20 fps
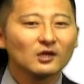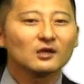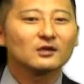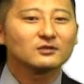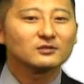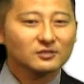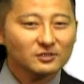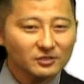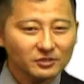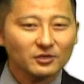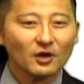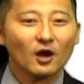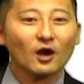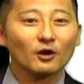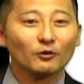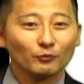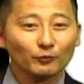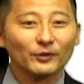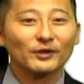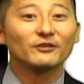
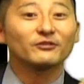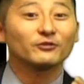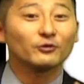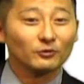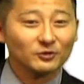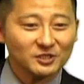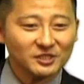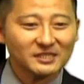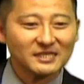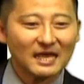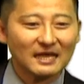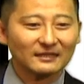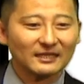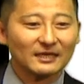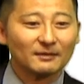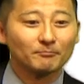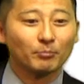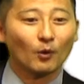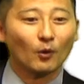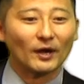Start with your selling
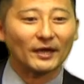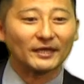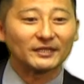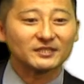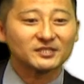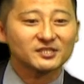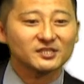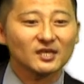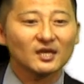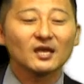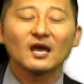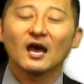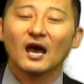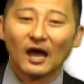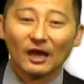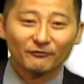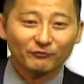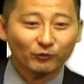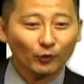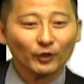points.
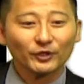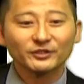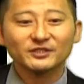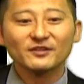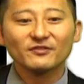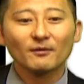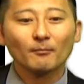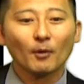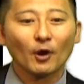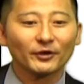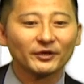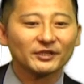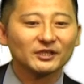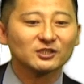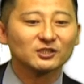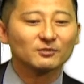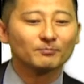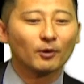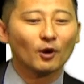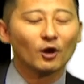I've worked in the marketing
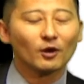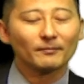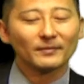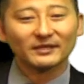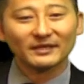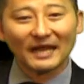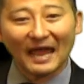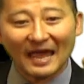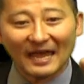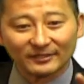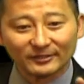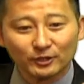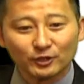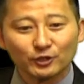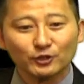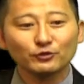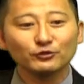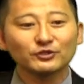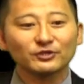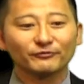department at
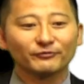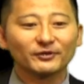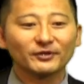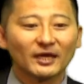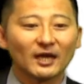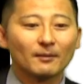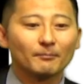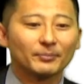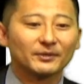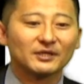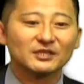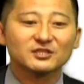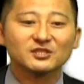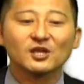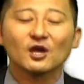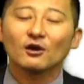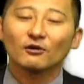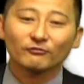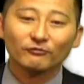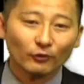2 different companies
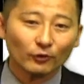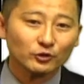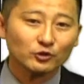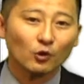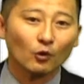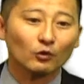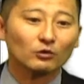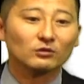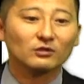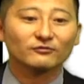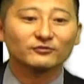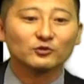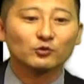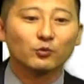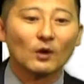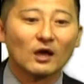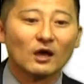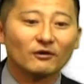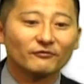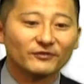for a total of
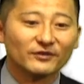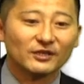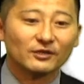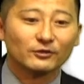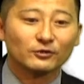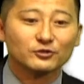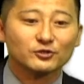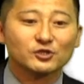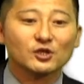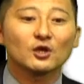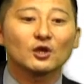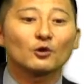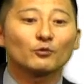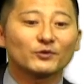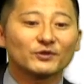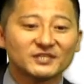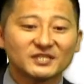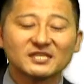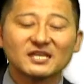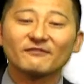12 years with
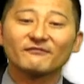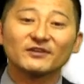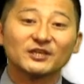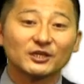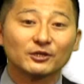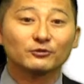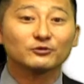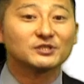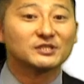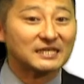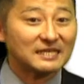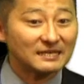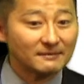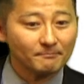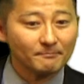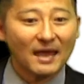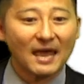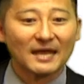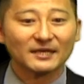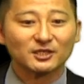7 years in
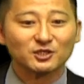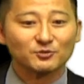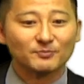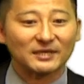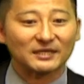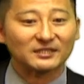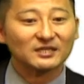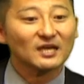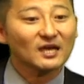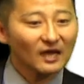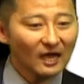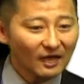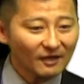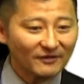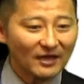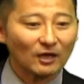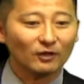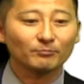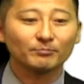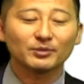management. I've
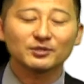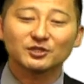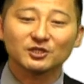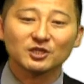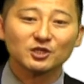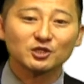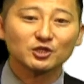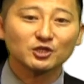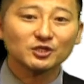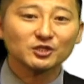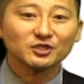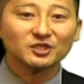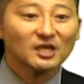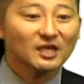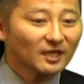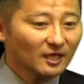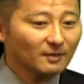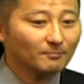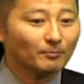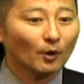held positions
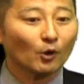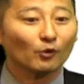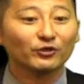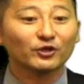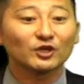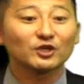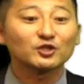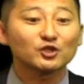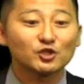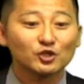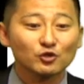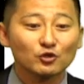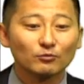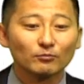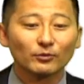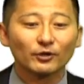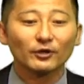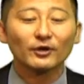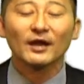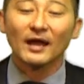in both
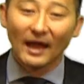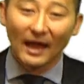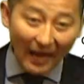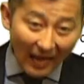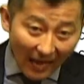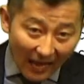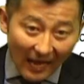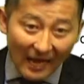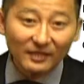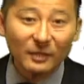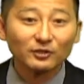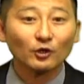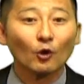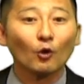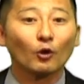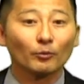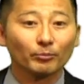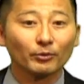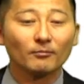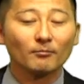consumer and
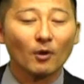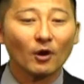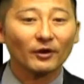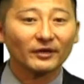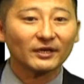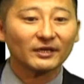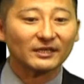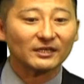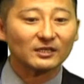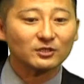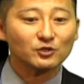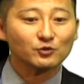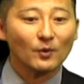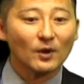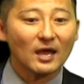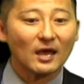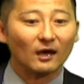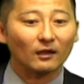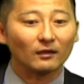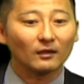corporate marketing as
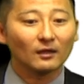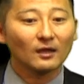well.